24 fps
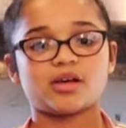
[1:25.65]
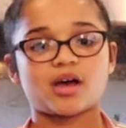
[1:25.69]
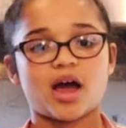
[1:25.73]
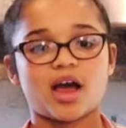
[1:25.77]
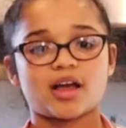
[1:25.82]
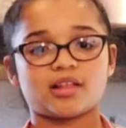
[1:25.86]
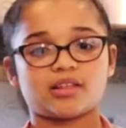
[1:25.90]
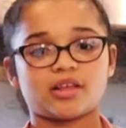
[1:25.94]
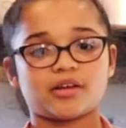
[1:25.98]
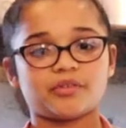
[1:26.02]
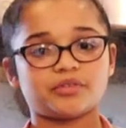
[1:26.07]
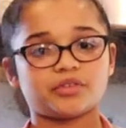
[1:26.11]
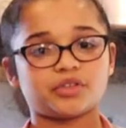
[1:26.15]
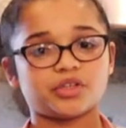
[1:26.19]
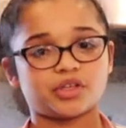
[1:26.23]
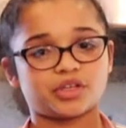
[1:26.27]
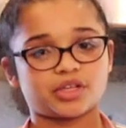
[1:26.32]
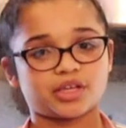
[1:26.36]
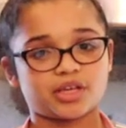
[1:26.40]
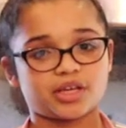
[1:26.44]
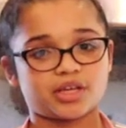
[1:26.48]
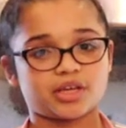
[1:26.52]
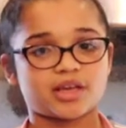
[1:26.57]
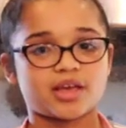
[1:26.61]
I love
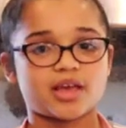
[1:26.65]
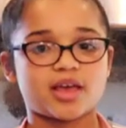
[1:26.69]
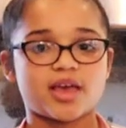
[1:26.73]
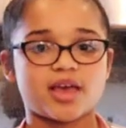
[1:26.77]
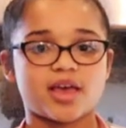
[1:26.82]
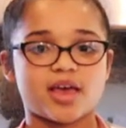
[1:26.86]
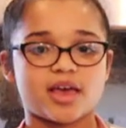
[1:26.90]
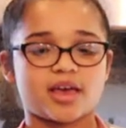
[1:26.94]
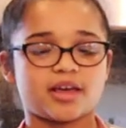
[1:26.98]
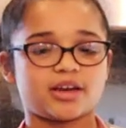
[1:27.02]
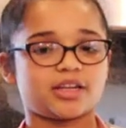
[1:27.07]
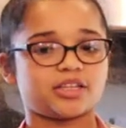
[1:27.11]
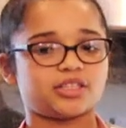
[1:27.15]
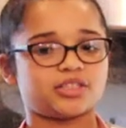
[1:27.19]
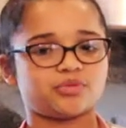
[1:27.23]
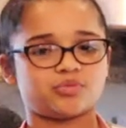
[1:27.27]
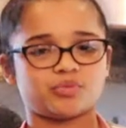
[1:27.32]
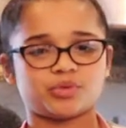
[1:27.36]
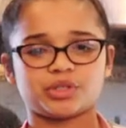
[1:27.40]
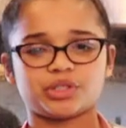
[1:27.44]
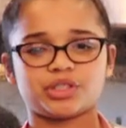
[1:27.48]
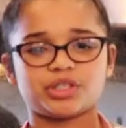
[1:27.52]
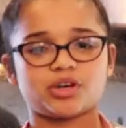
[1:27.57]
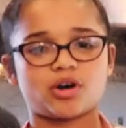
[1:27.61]
cooking, and
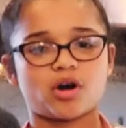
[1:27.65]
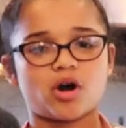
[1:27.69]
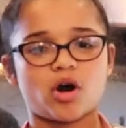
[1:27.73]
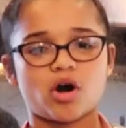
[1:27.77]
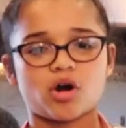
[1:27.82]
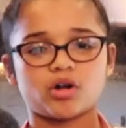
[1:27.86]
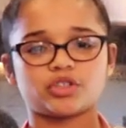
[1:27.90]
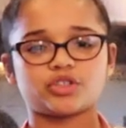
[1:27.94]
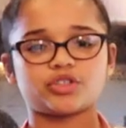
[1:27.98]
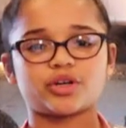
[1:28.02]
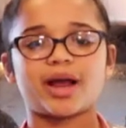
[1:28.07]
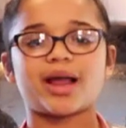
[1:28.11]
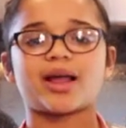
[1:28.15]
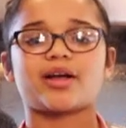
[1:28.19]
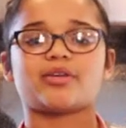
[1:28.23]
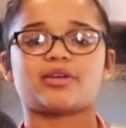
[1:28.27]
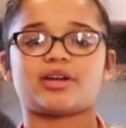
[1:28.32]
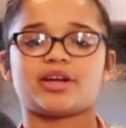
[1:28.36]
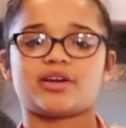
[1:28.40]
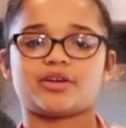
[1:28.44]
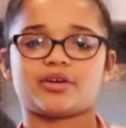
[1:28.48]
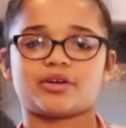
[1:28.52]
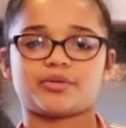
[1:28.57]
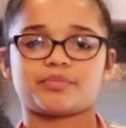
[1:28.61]
it's really all trial
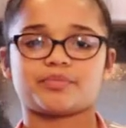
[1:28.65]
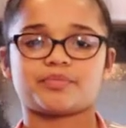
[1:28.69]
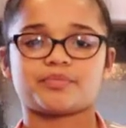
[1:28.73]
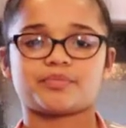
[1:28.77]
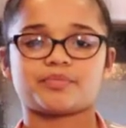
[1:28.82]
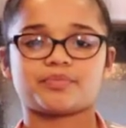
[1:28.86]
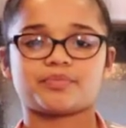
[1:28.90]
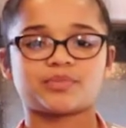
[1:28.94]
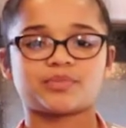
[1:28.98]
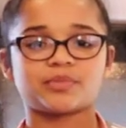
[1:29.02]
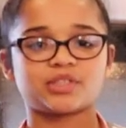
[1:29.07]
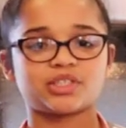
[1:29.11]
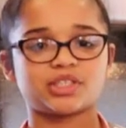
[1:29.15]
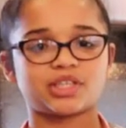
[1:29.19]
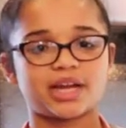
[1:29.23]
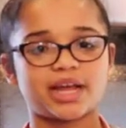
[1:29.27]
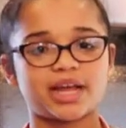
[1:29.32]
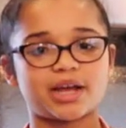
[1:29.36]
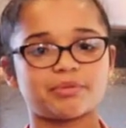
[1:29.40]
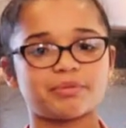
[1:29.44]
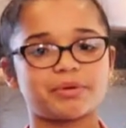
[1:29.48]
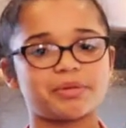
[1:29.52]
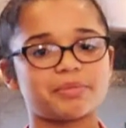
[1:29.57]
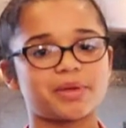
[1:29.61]
and error.
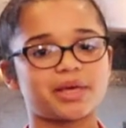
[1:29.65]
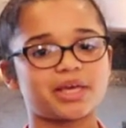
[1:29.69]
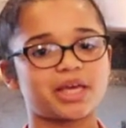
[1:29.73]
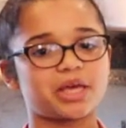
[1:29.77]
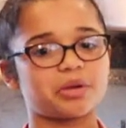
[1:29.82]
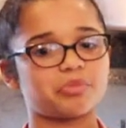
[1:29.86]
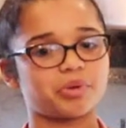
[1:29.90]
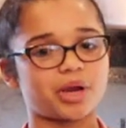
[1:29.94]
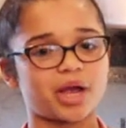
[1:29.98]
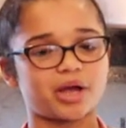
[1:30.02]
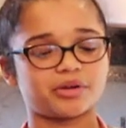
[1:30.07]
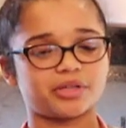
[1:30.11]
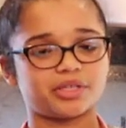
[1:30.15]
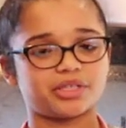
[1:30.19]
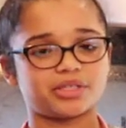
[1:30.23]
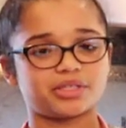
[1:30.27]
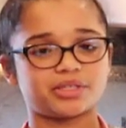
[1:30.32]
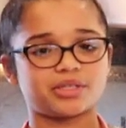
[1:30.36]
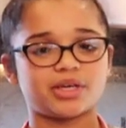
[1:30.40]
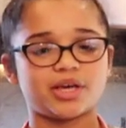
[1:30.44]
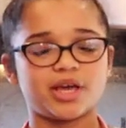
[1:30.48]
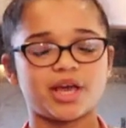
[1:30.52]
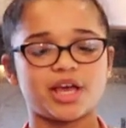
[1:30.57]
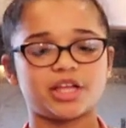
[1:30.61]
Today I'll be making
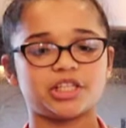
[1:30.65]
brownies.